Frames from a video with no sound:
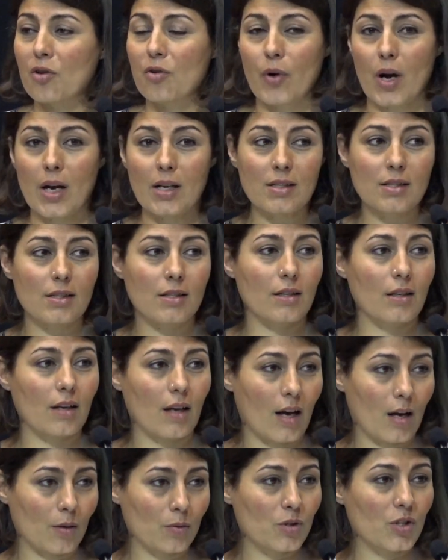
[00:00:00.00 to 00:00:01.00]
grass
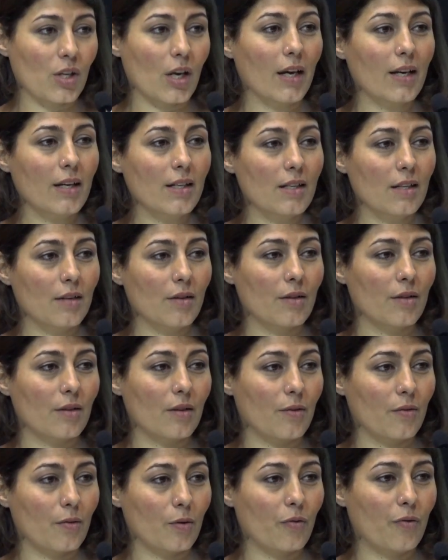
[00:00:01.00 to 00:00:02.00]
outside in
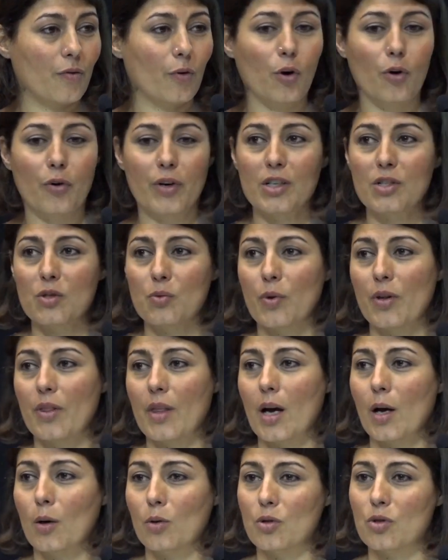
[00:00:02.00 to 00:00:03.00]
the forest
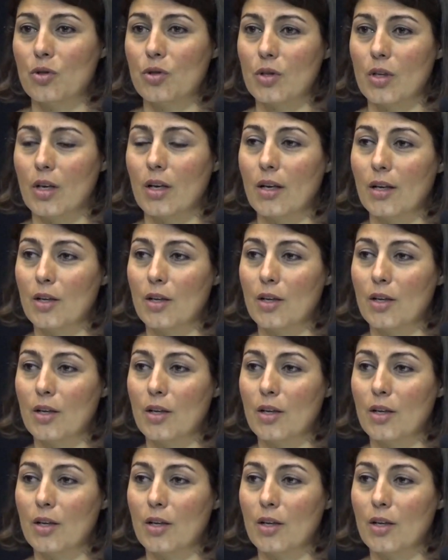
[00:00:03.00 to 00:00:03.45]
without